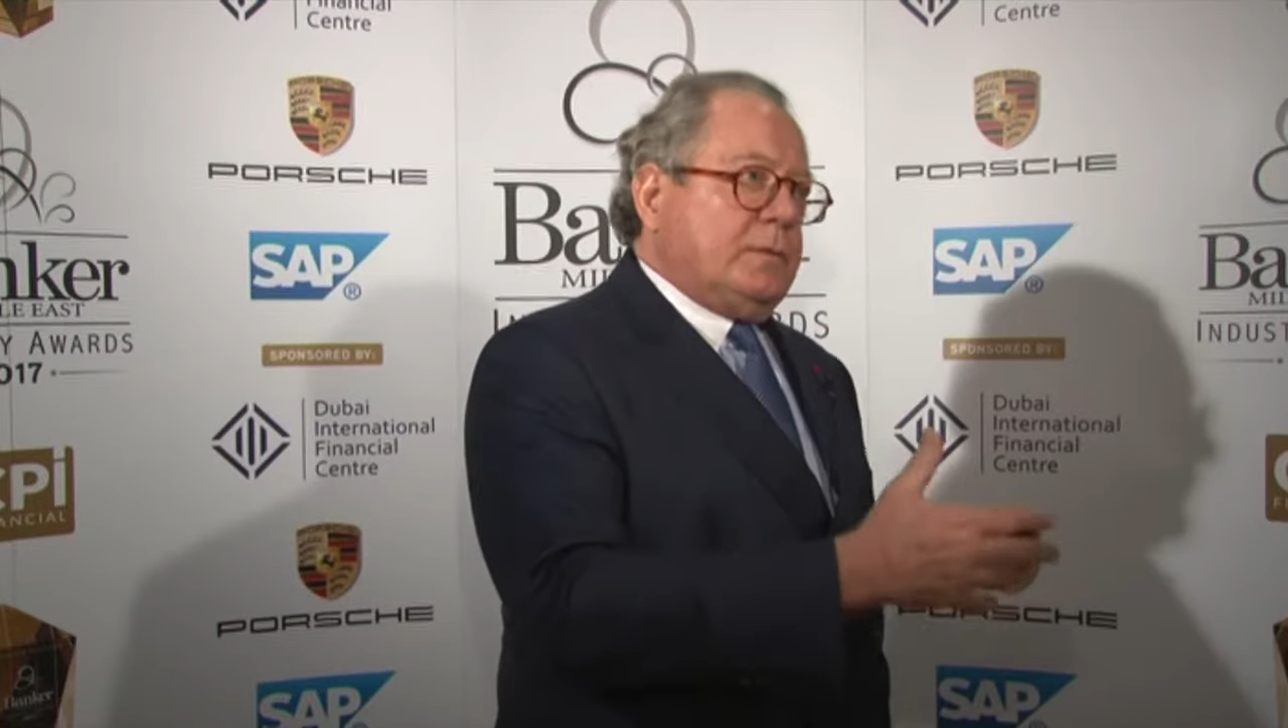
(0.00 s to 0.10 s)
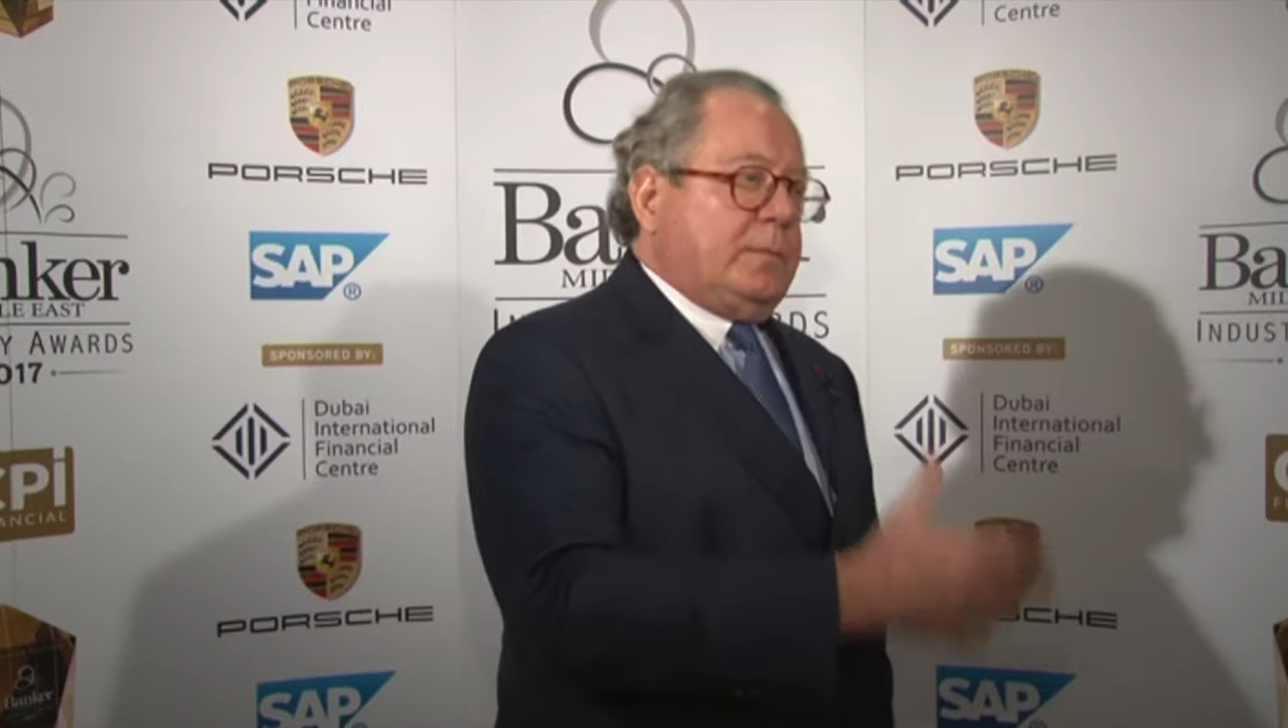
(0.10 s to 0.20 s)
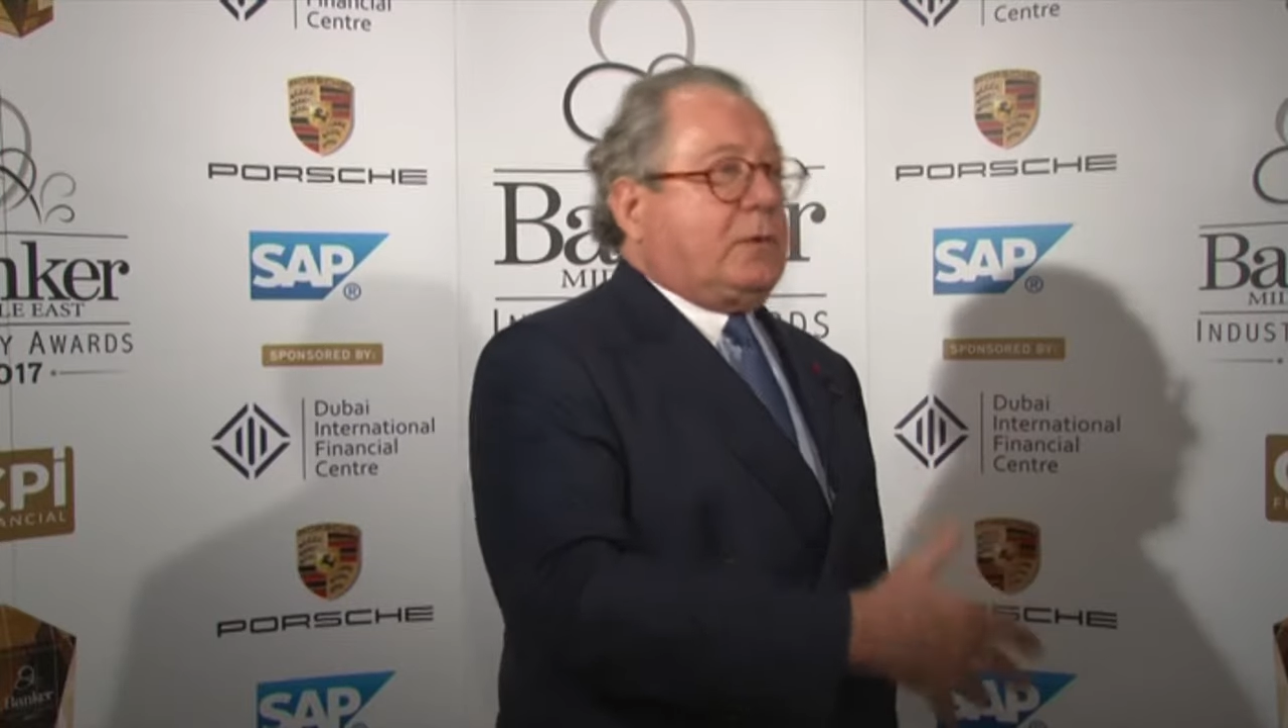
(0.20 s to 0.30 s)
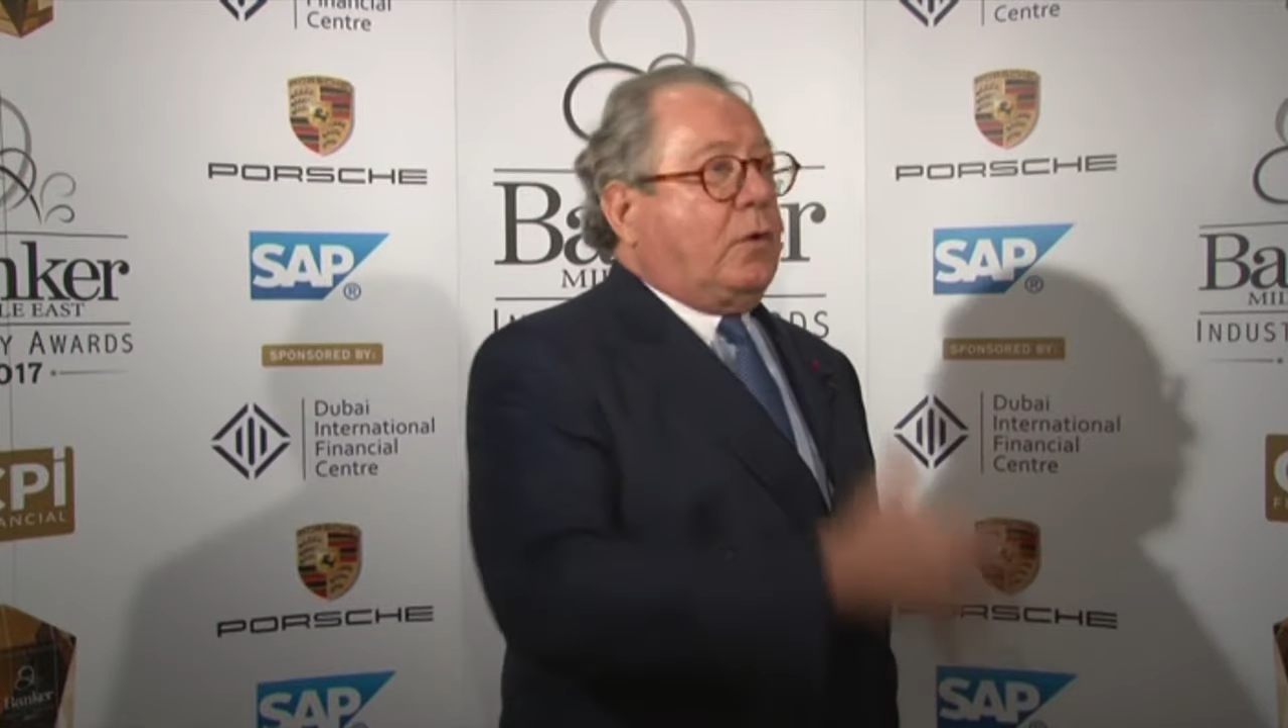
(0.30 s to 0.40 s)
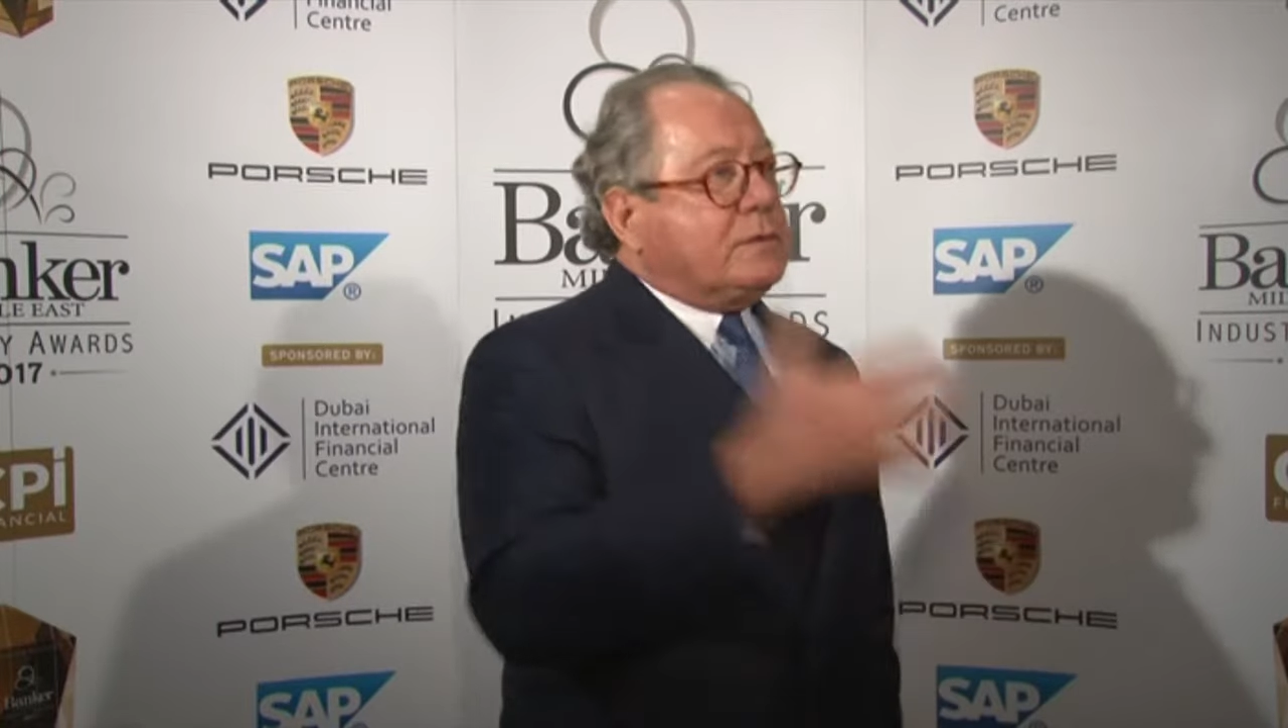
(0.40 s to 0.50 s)

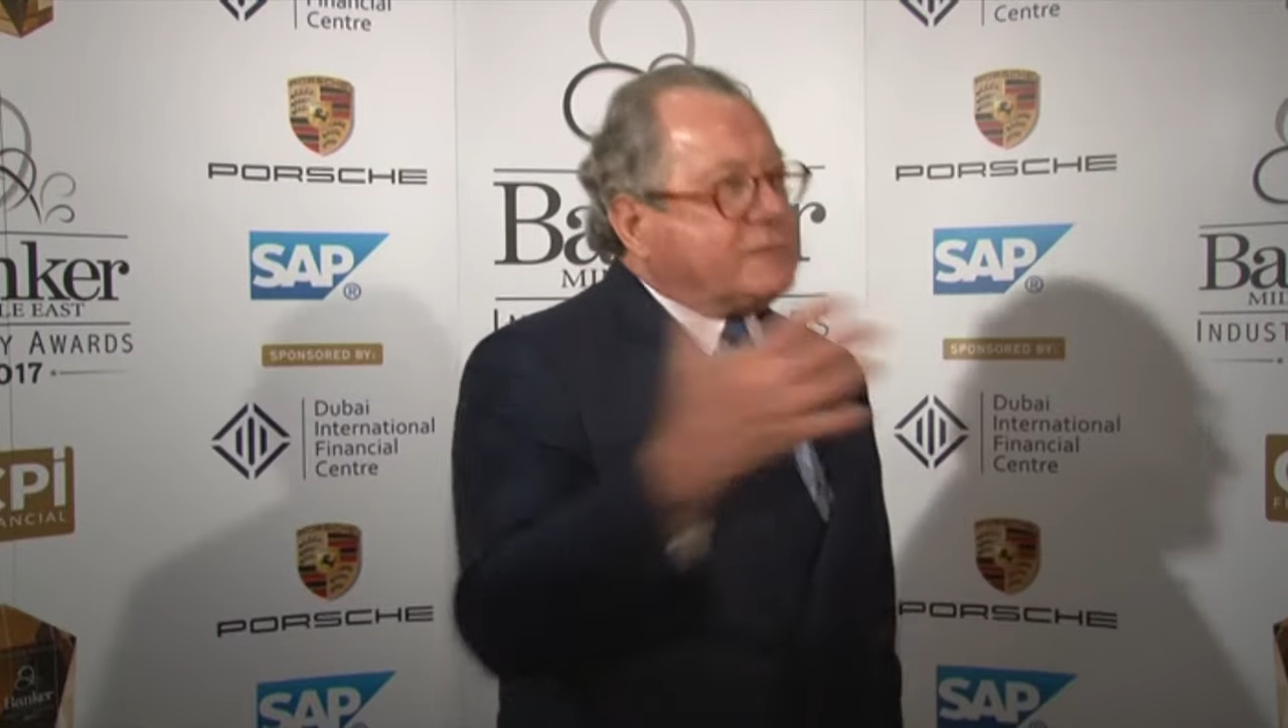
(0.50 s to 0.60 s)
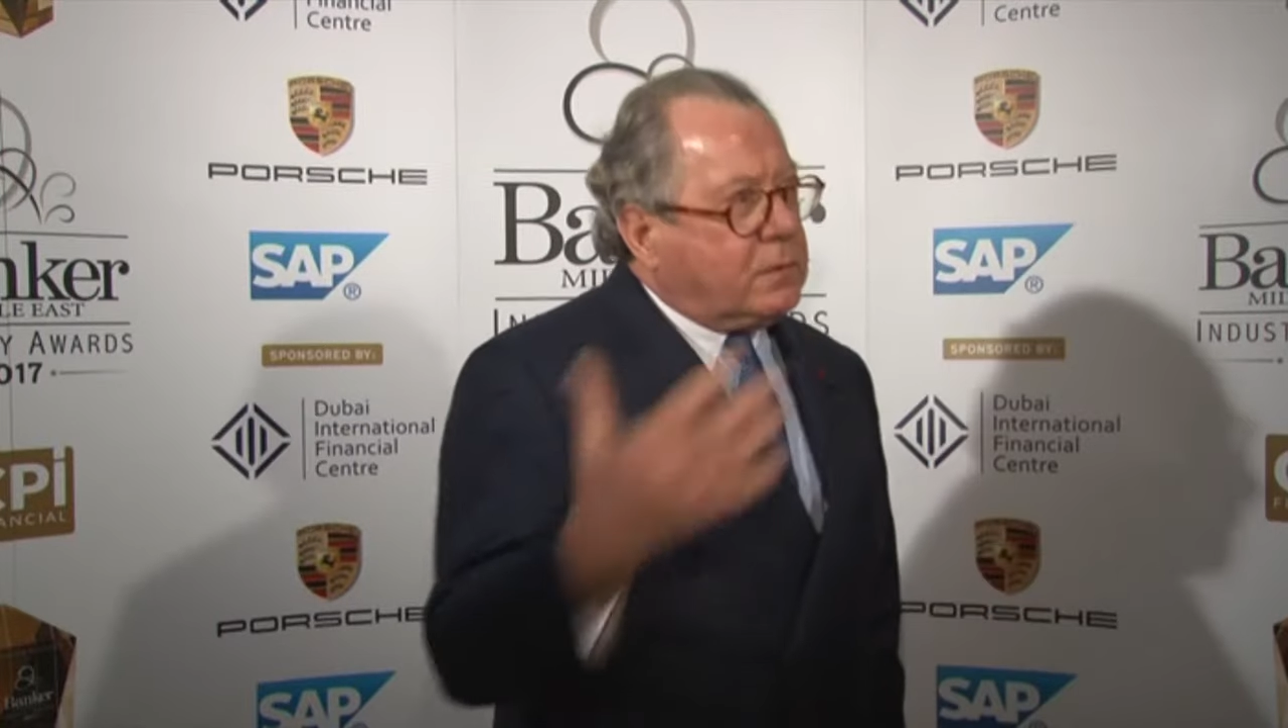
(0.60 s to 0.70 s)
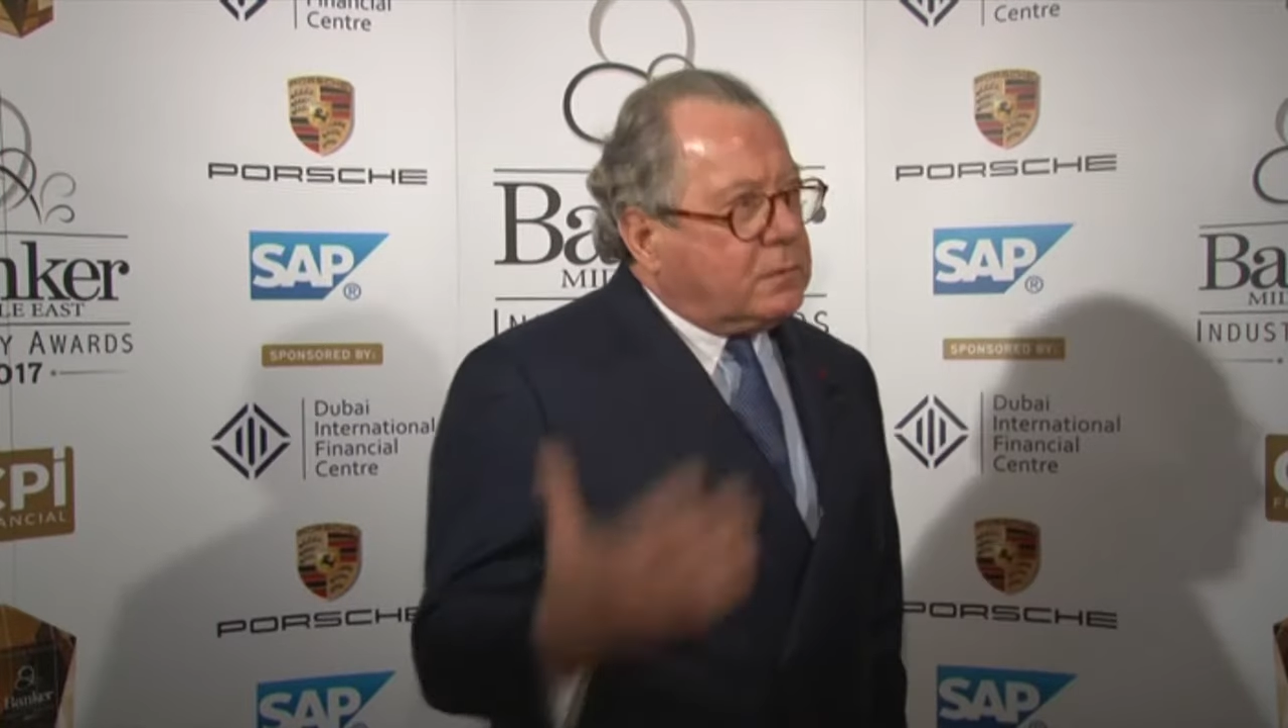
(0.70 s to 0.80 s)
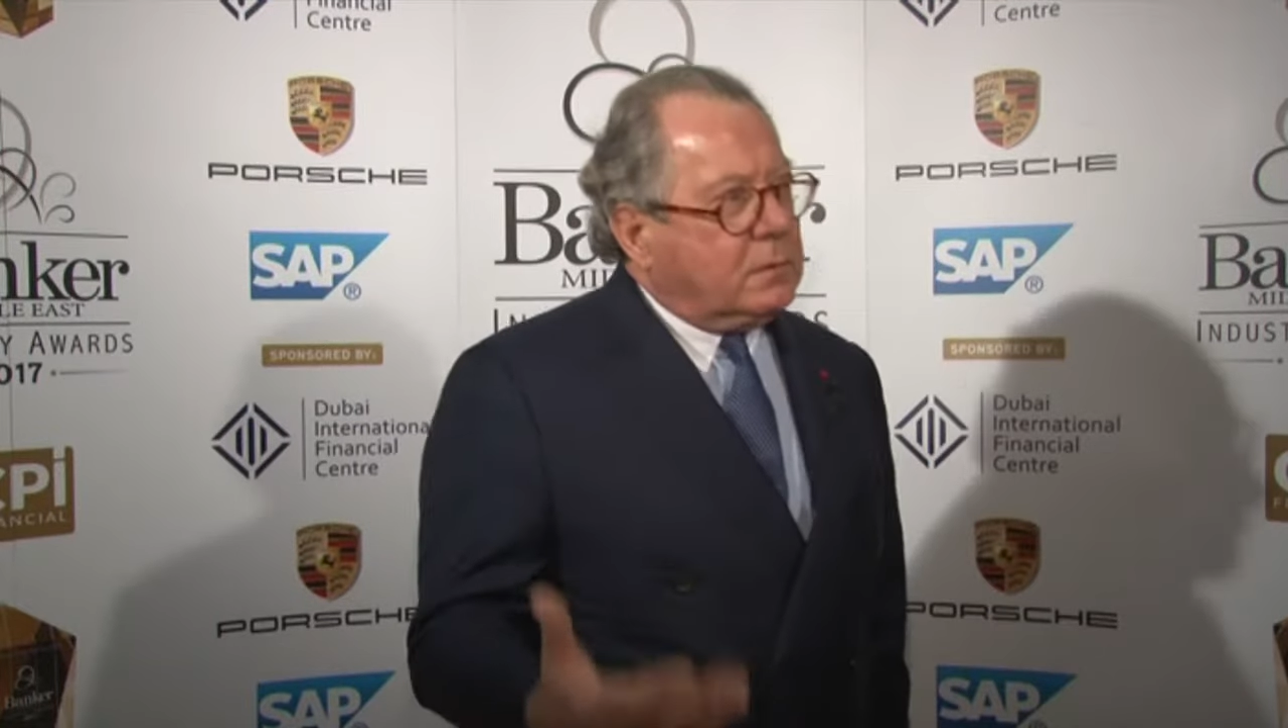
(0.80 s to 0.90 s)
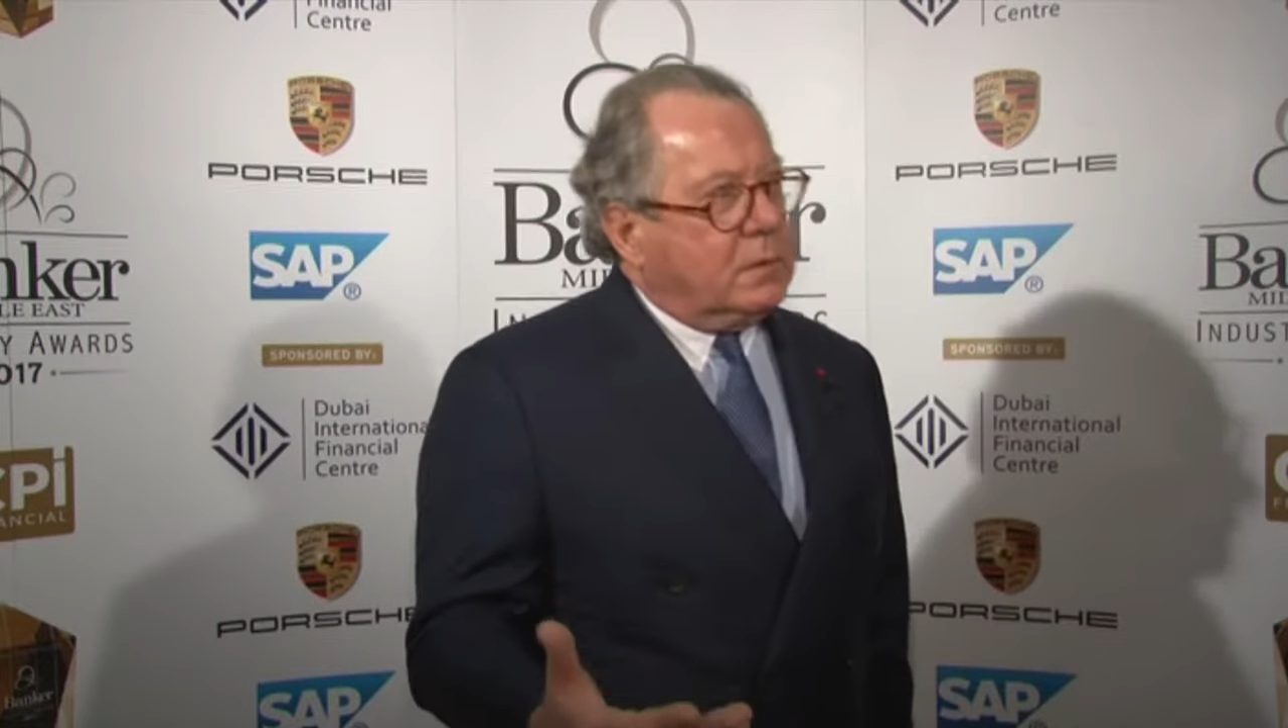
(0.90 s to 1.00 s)
but also